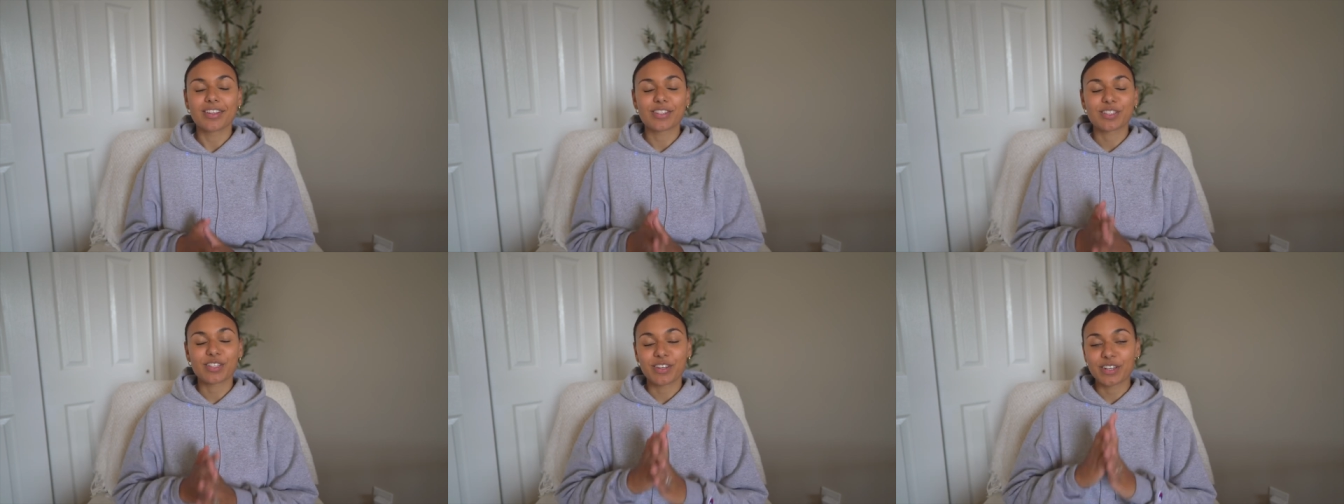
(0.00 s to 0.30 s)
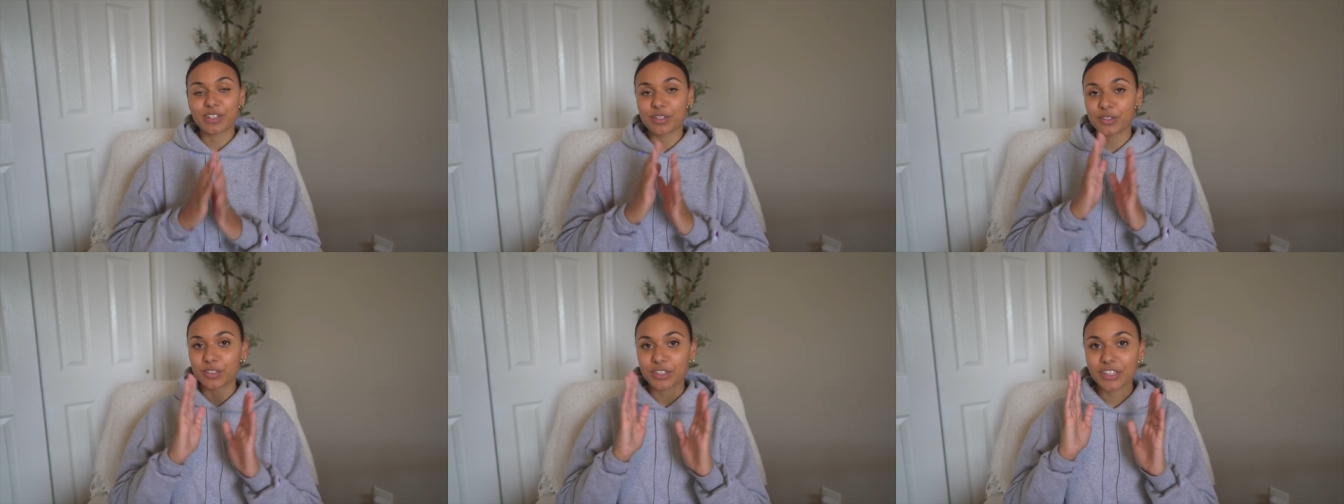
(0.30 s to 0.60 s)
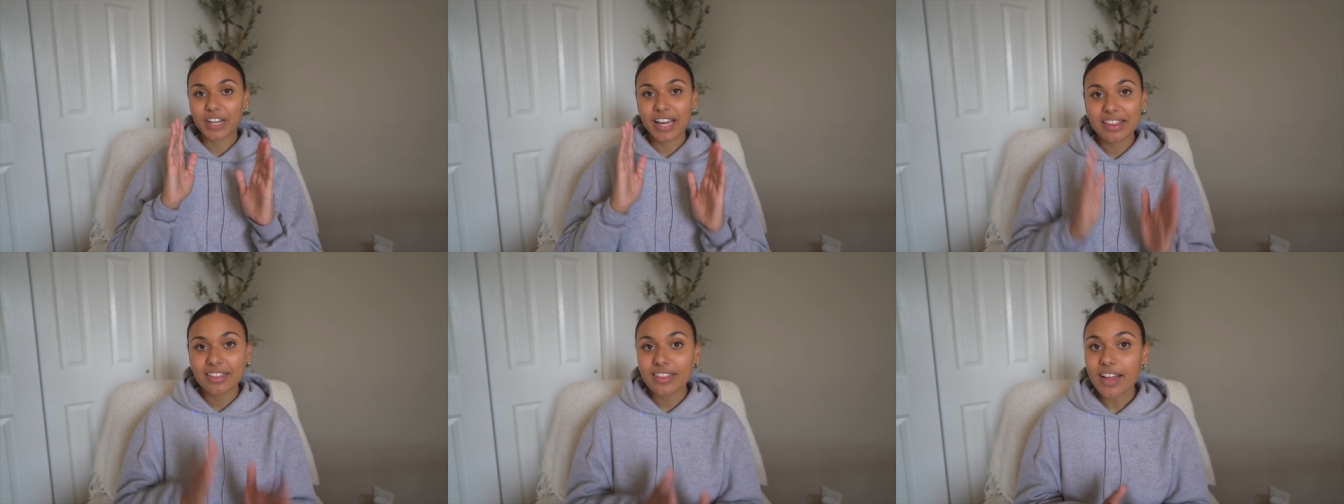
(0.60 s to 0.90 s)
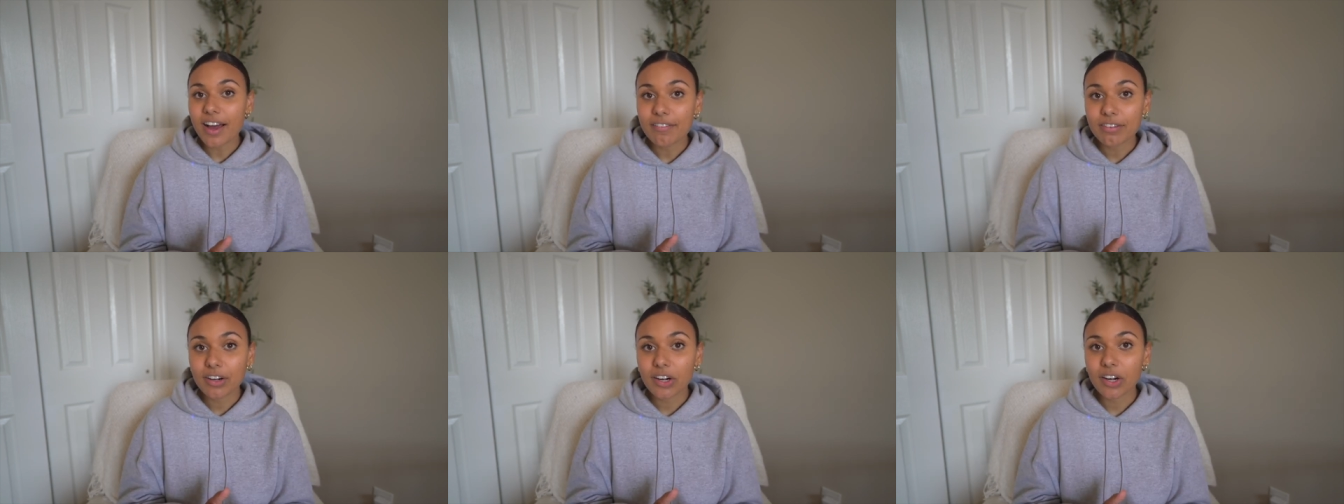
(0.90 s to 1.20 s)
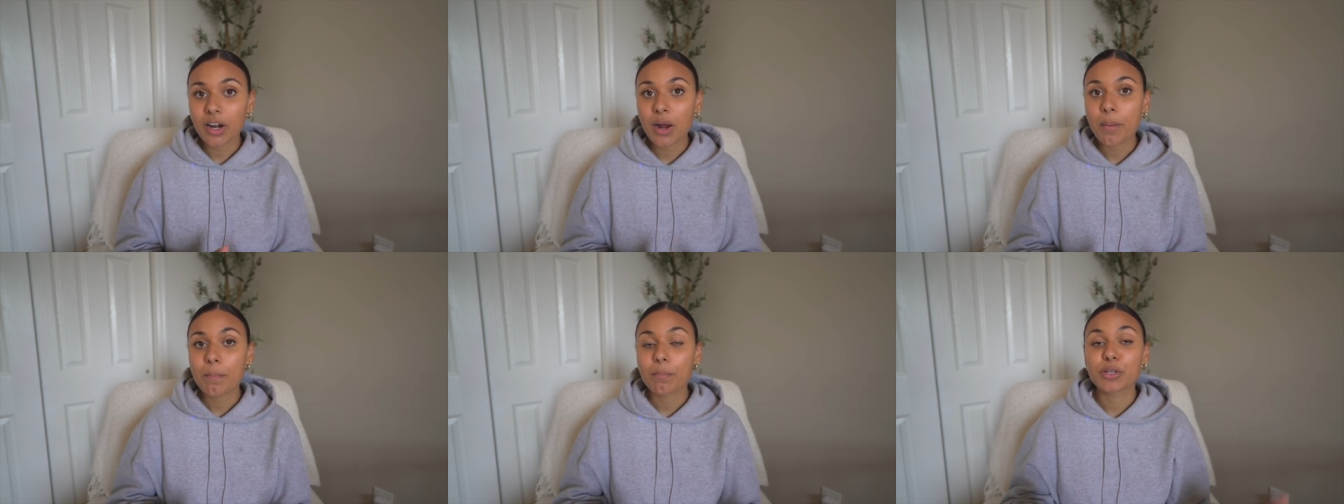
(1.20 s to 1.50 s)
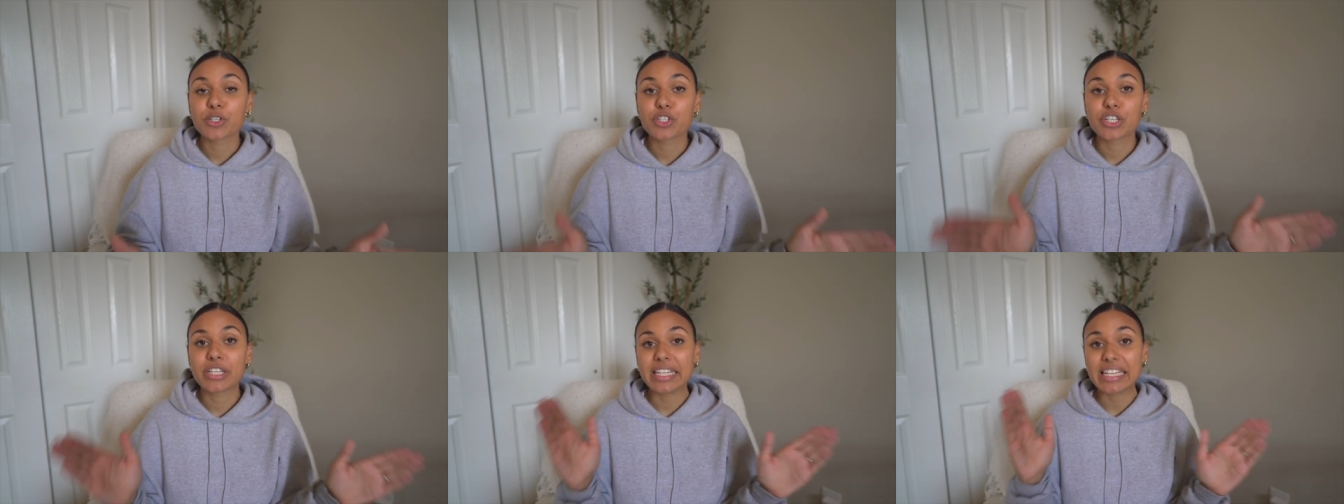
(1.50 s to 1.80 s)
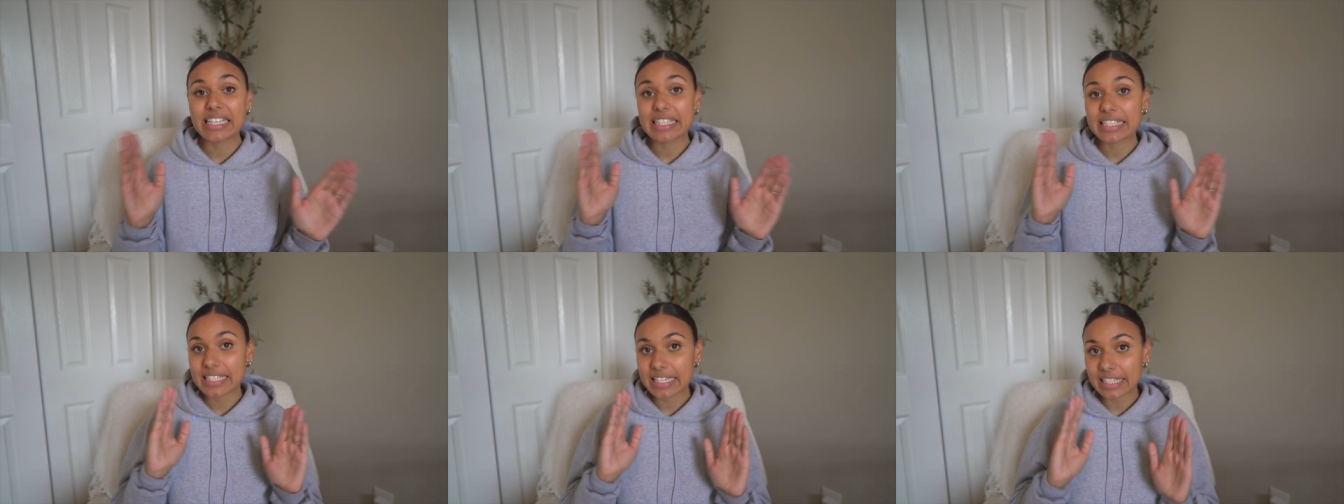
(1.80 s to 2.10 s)
So I told her I love her, but she
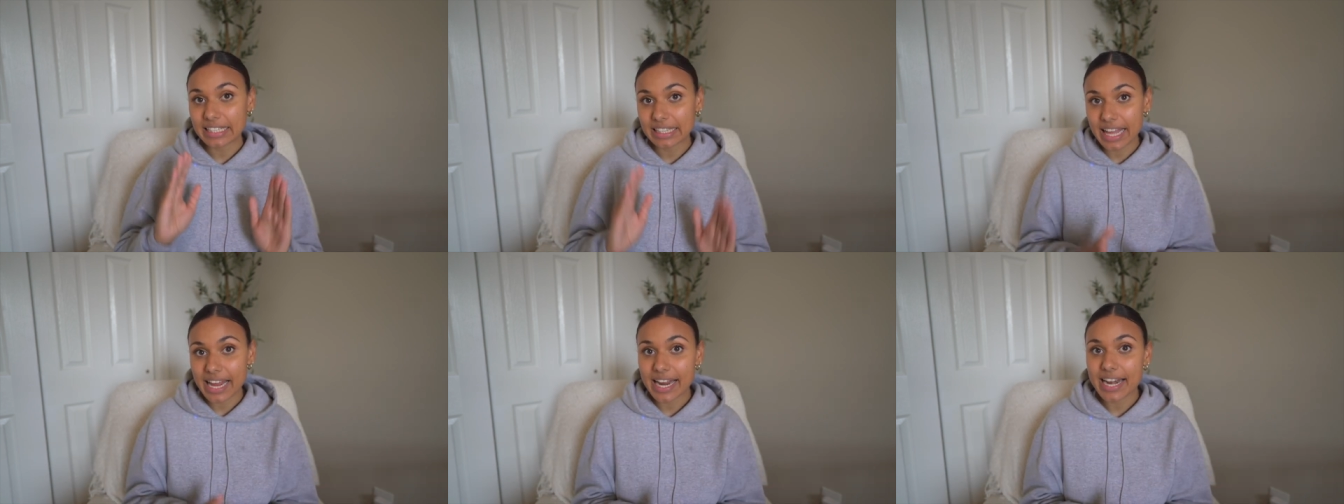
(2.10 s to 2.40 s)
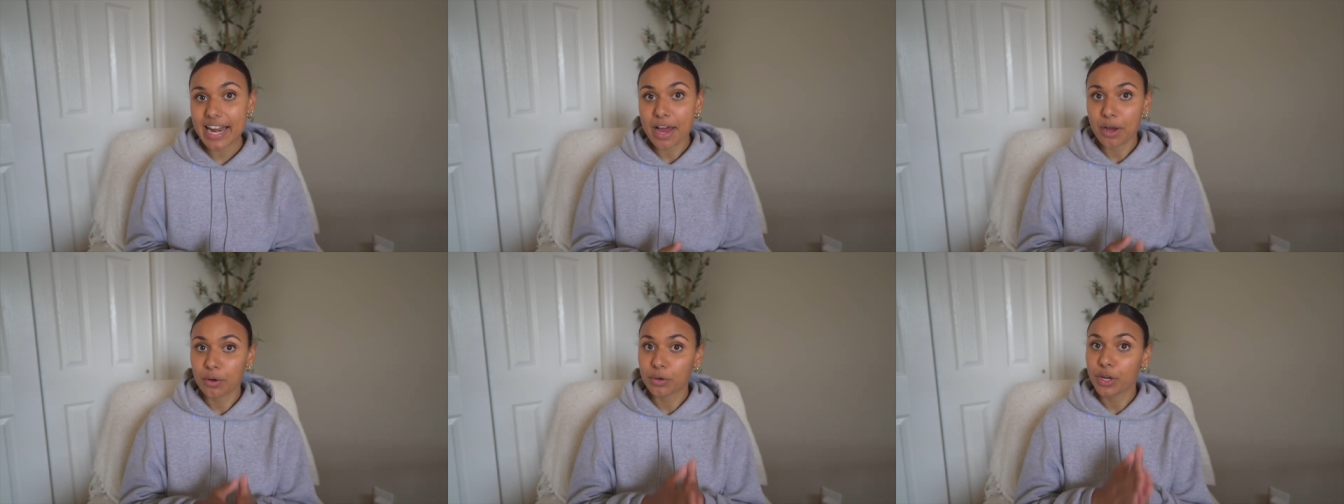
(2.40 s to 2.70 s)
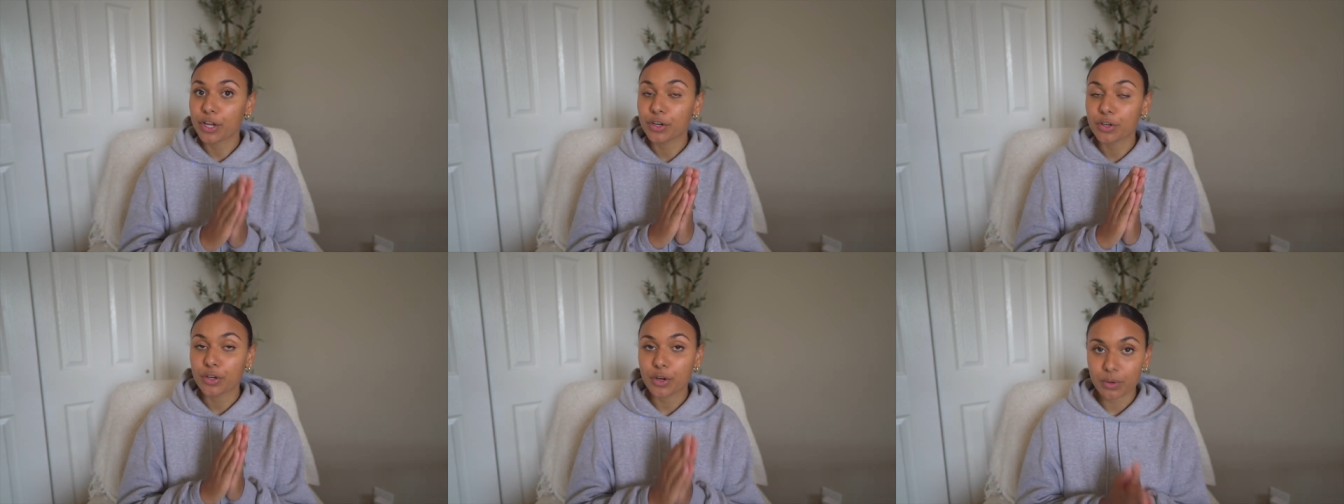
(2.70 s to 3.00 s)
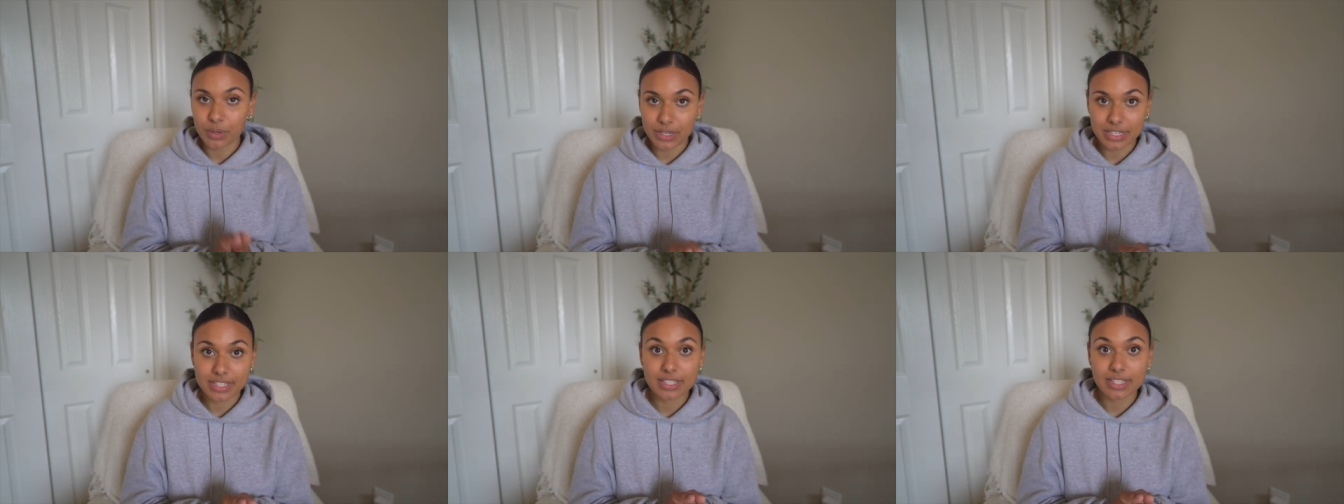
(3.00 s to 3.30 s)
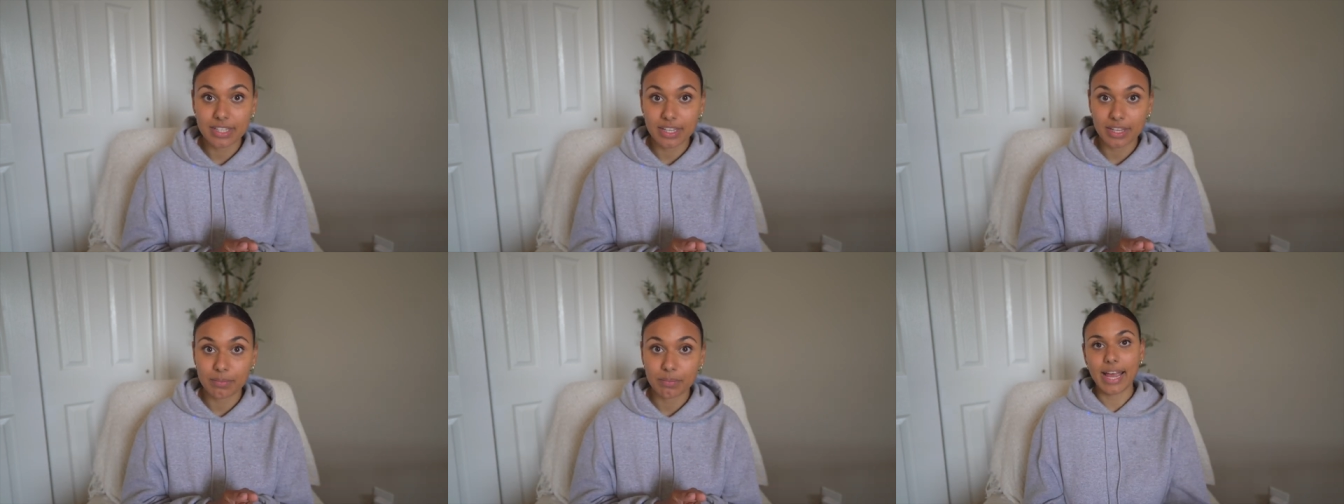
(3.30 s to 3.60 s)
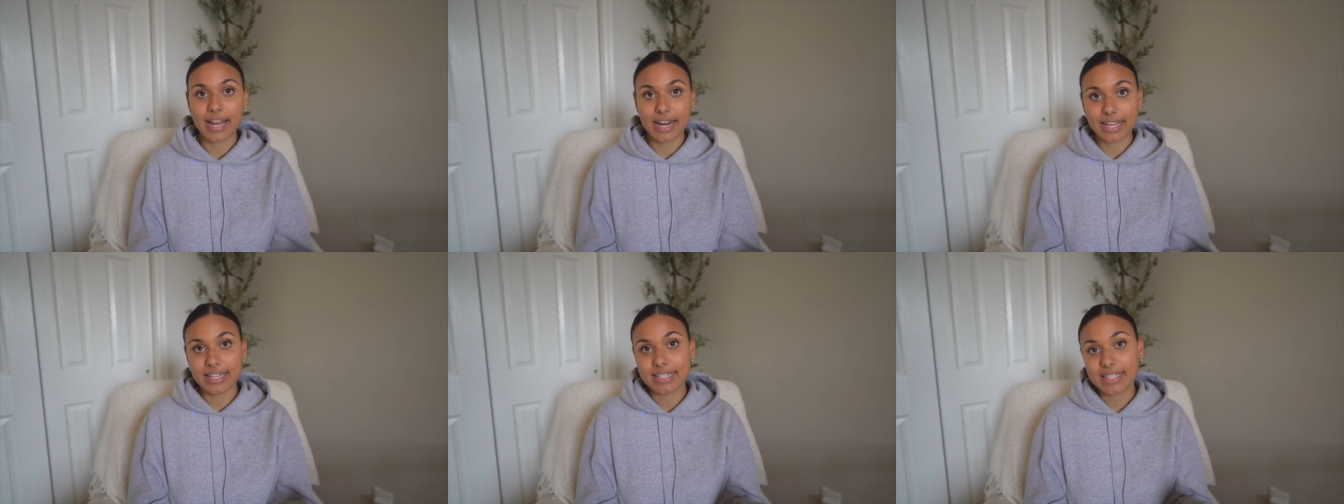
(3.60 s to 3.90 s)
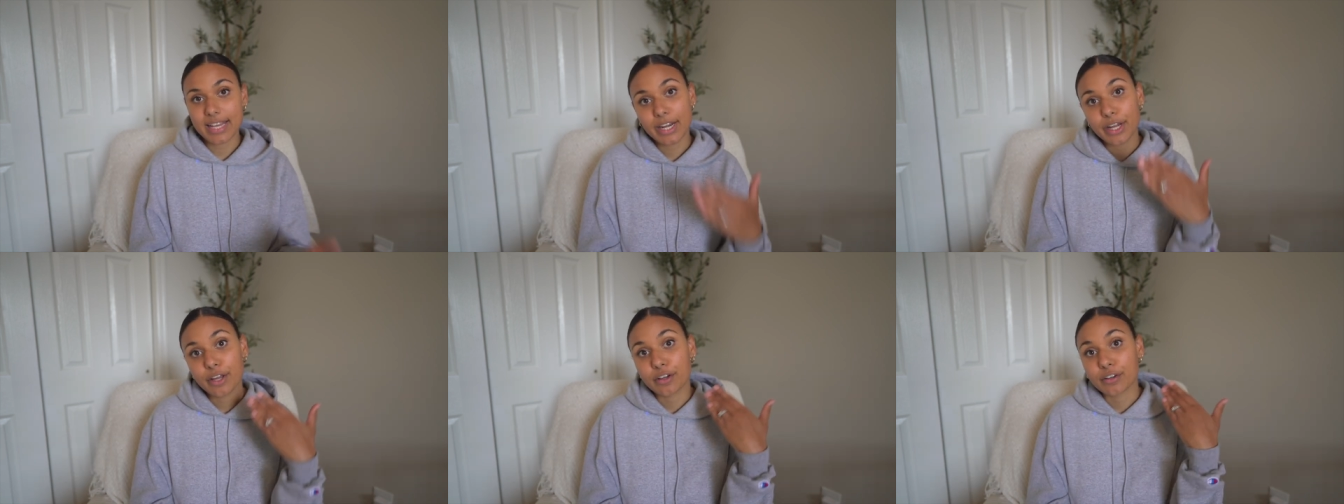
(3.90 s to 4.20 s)
needs to lay down and go to sleep. And I
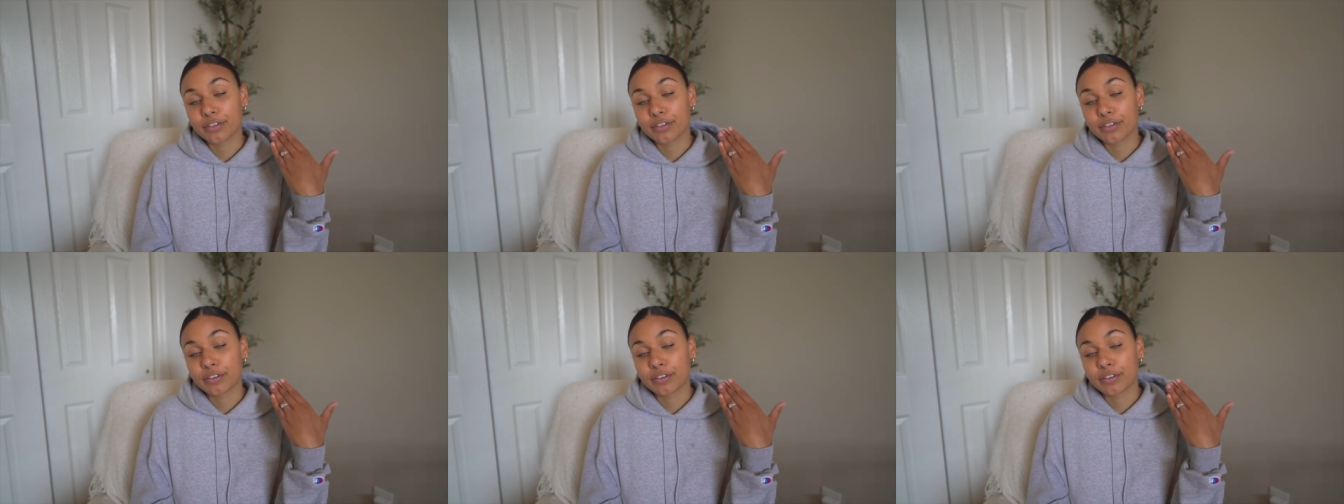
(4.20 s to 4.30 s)
said it